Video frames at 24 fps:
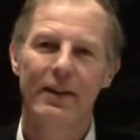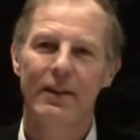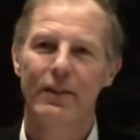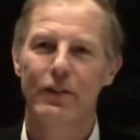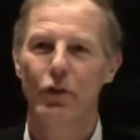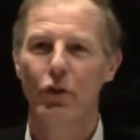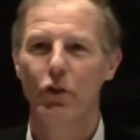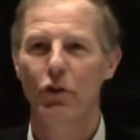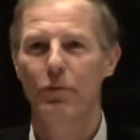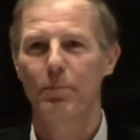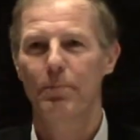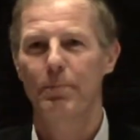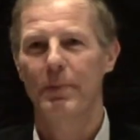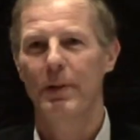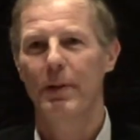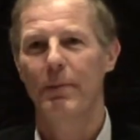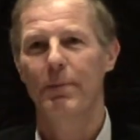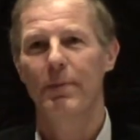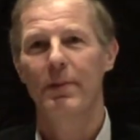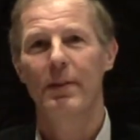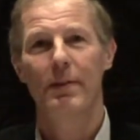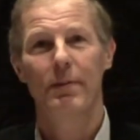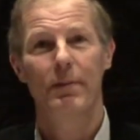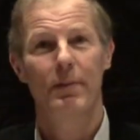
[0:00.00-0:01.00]
those, the,
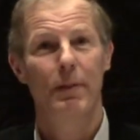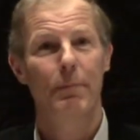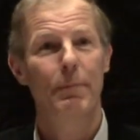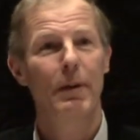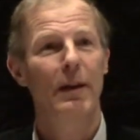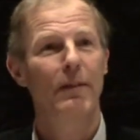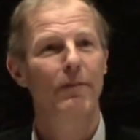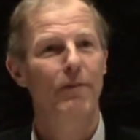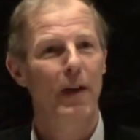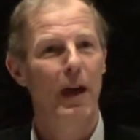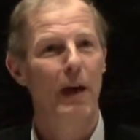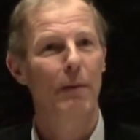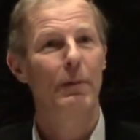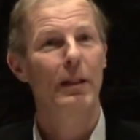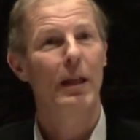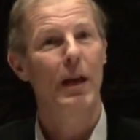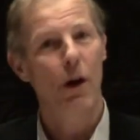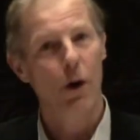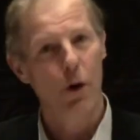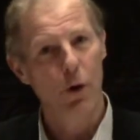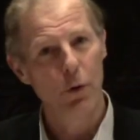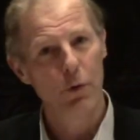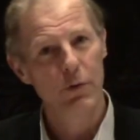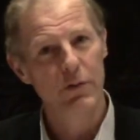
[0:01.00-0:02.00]
the, the big
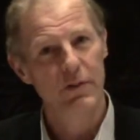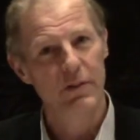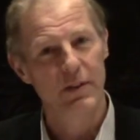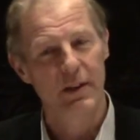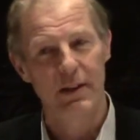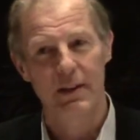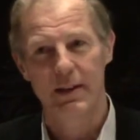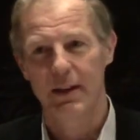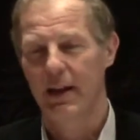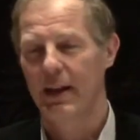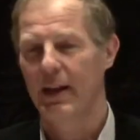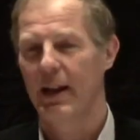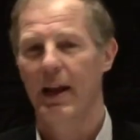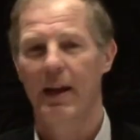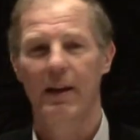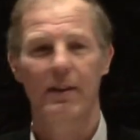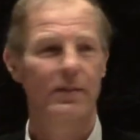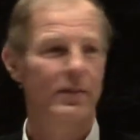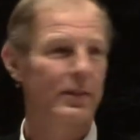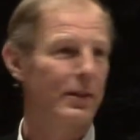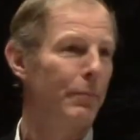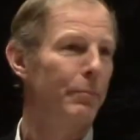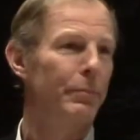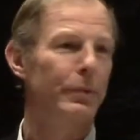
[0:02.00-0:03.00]
family owns it and
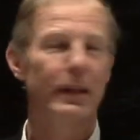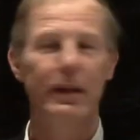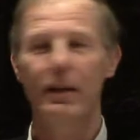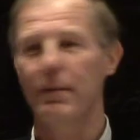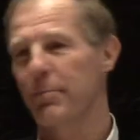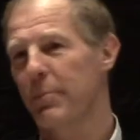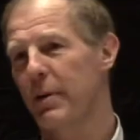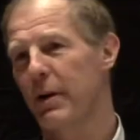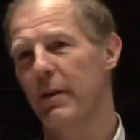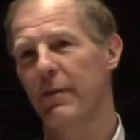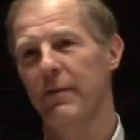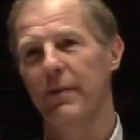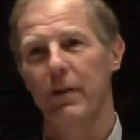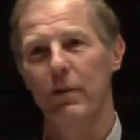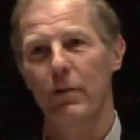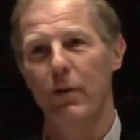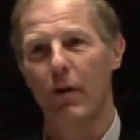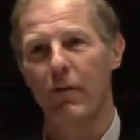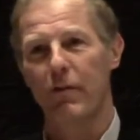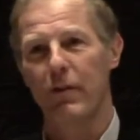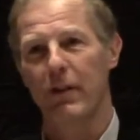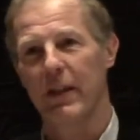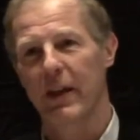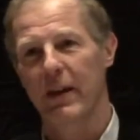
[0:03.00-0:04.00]
has complete purview
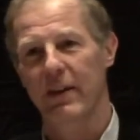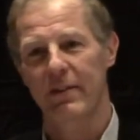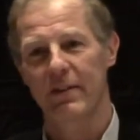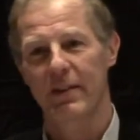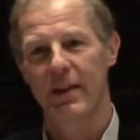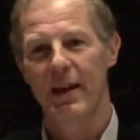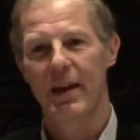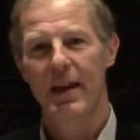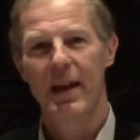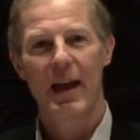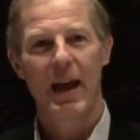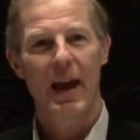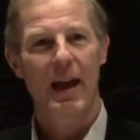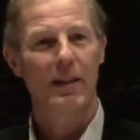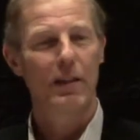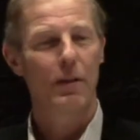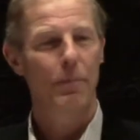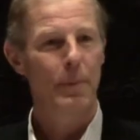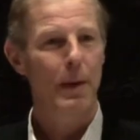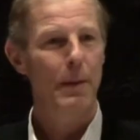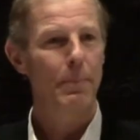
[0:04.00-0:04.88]
over this. And the